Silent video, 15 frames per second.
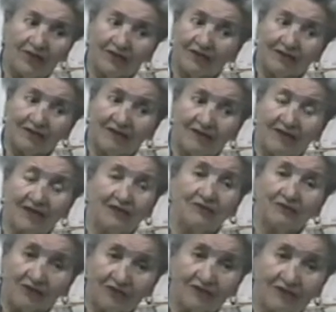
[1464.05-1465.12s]
But
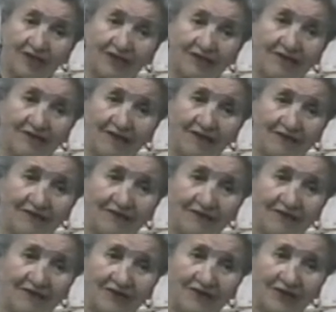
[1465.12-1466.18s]
he was a great
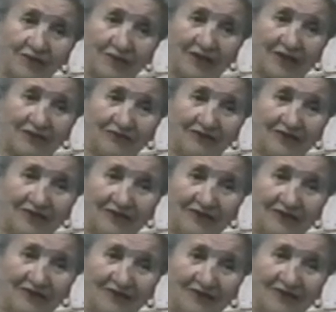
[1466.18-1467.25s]
conductor on spite of
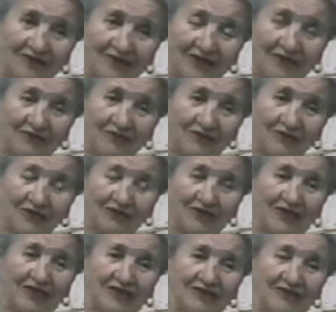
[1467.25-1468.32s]
it. He was a
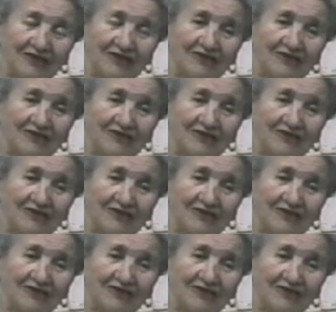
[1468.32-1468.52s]
great...